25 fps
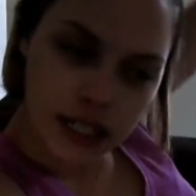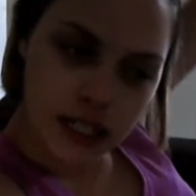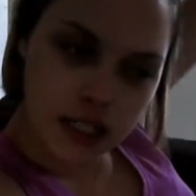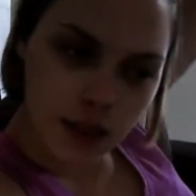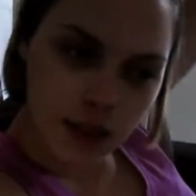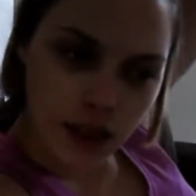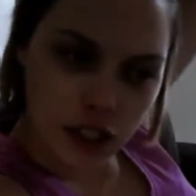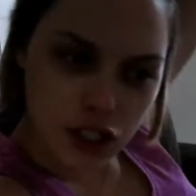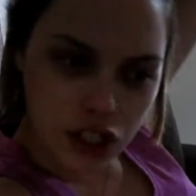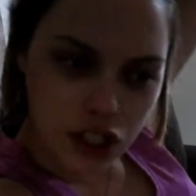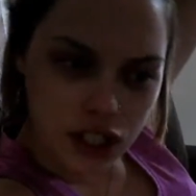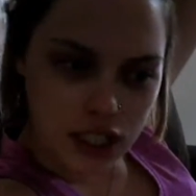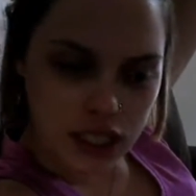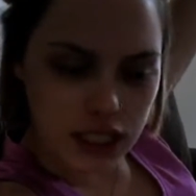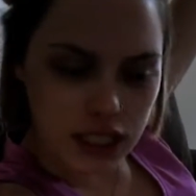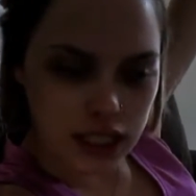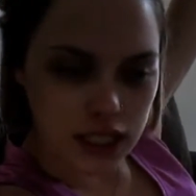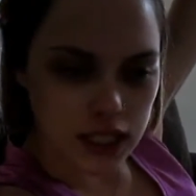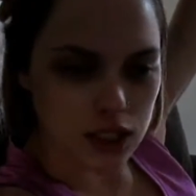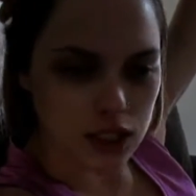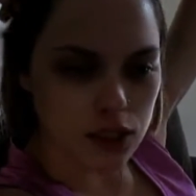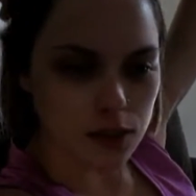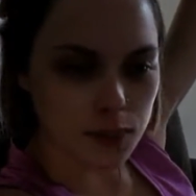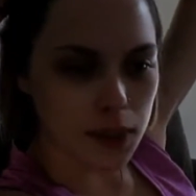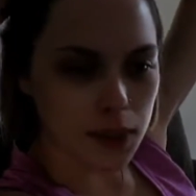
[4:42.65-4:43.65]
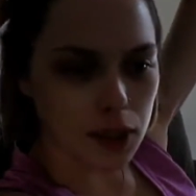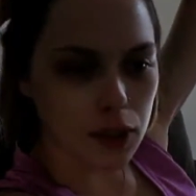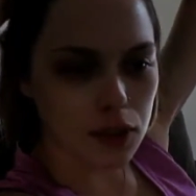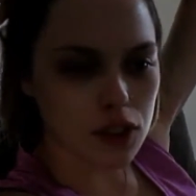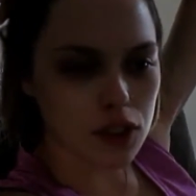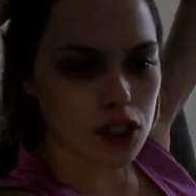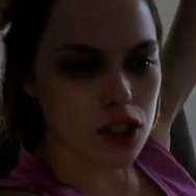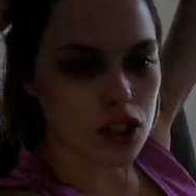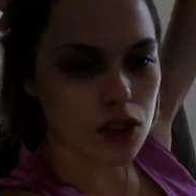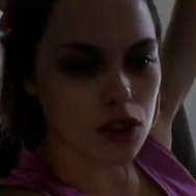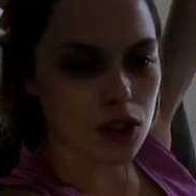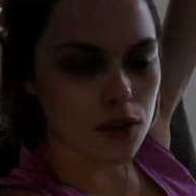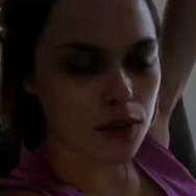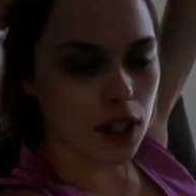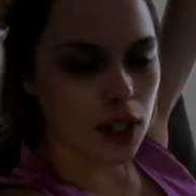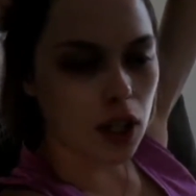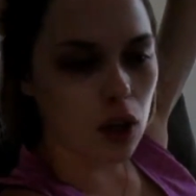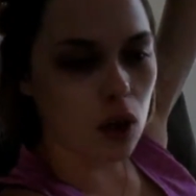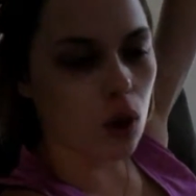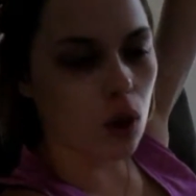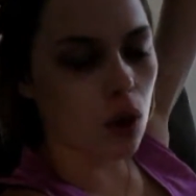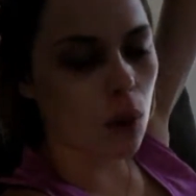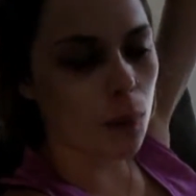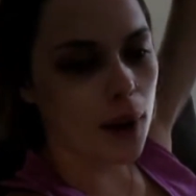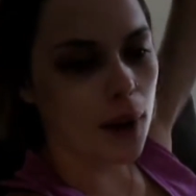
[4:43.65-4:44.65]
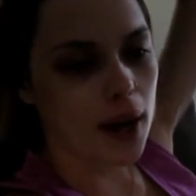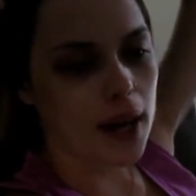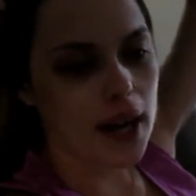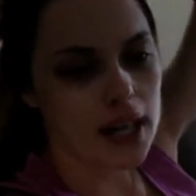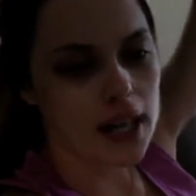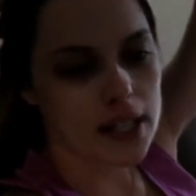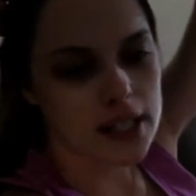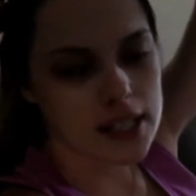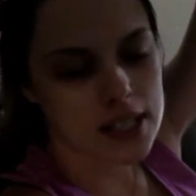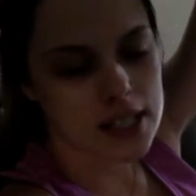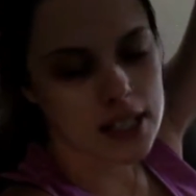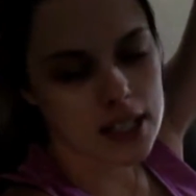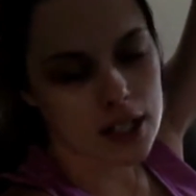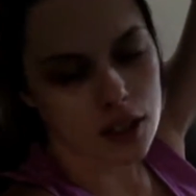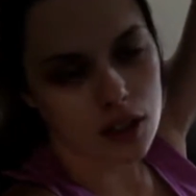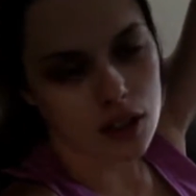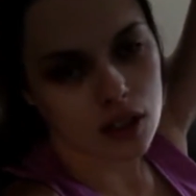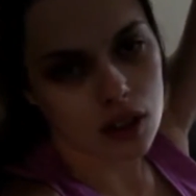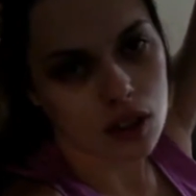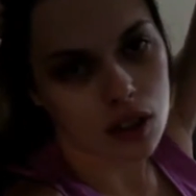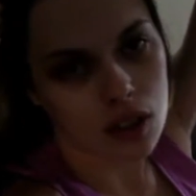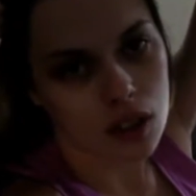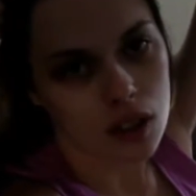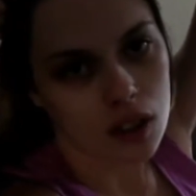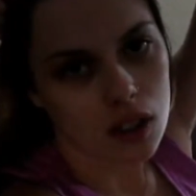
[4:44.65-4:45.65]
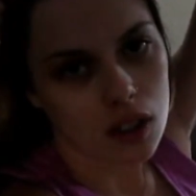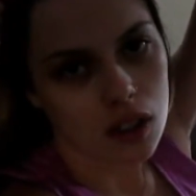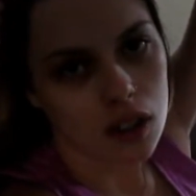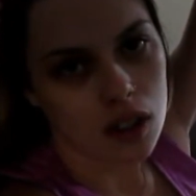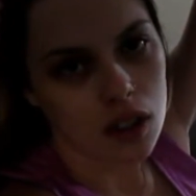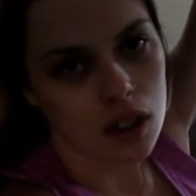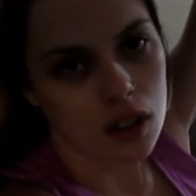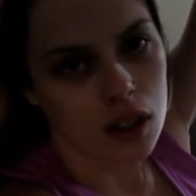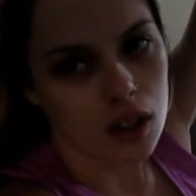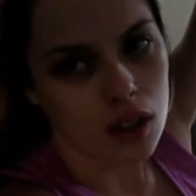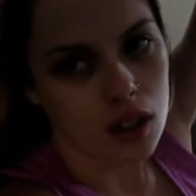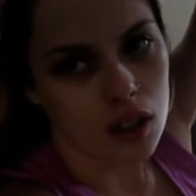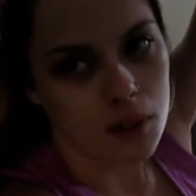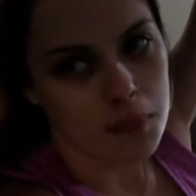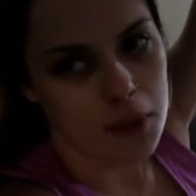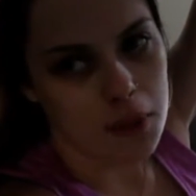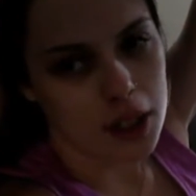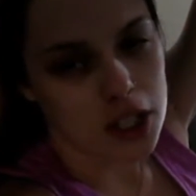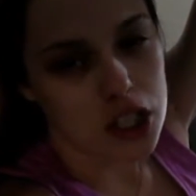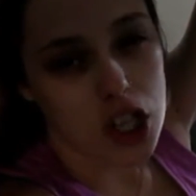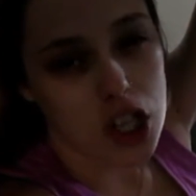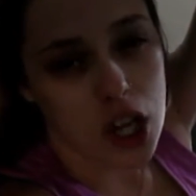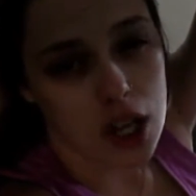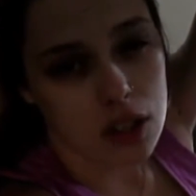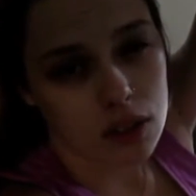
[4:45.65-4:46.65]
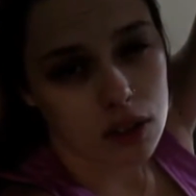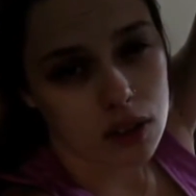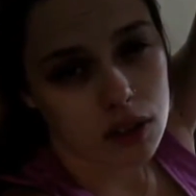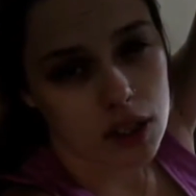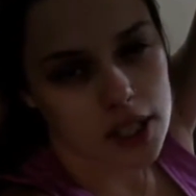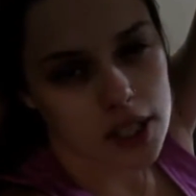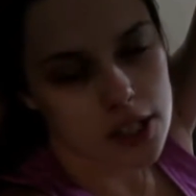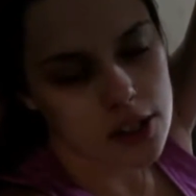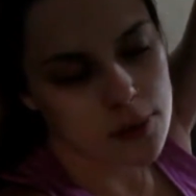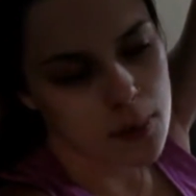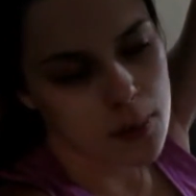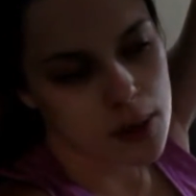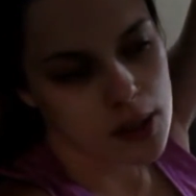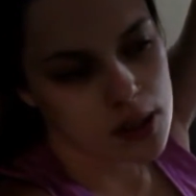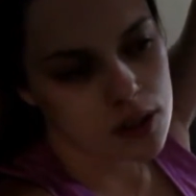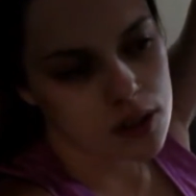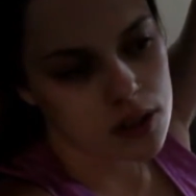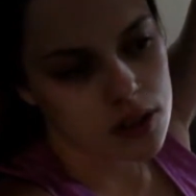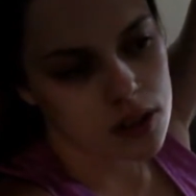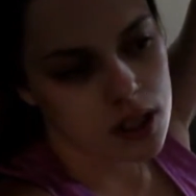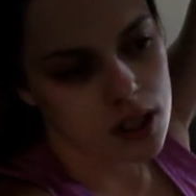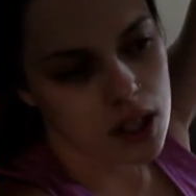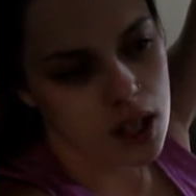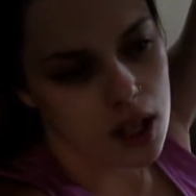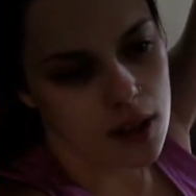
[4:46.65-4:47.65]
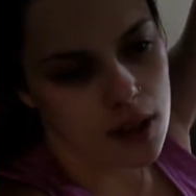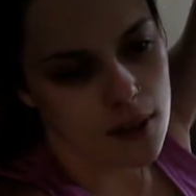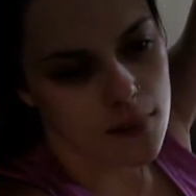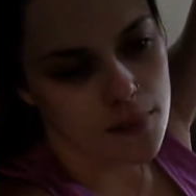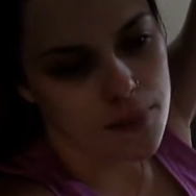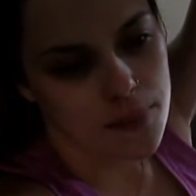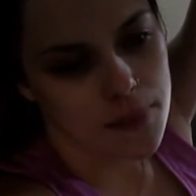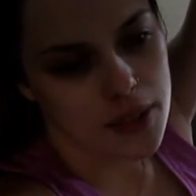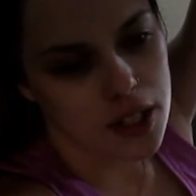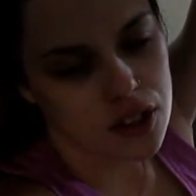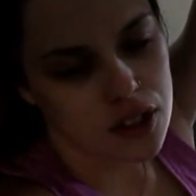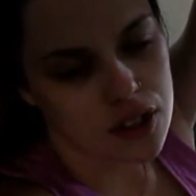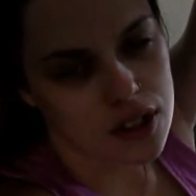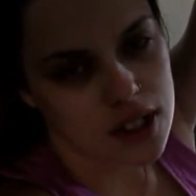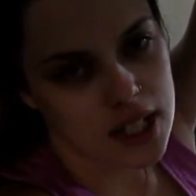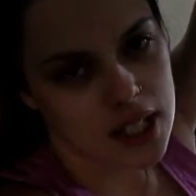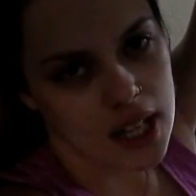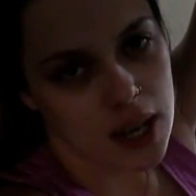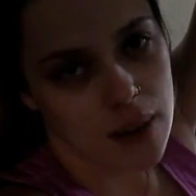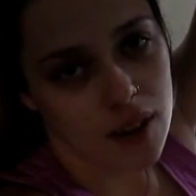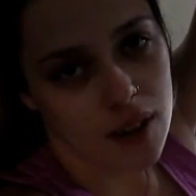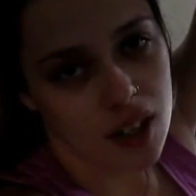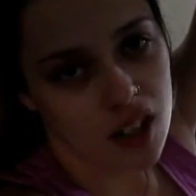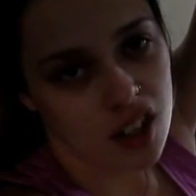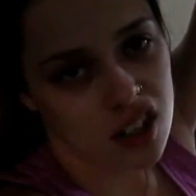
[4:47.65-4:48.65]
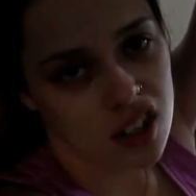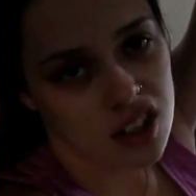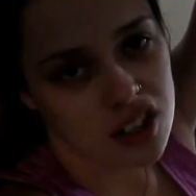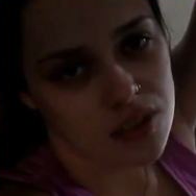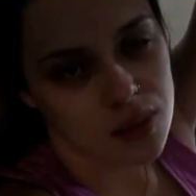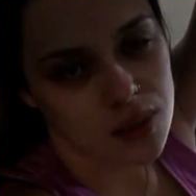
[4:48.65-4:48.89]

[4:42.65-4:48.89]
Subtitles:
So I just think this would be good to sort of incorporate into my channel, I suppose, and just see how it goes.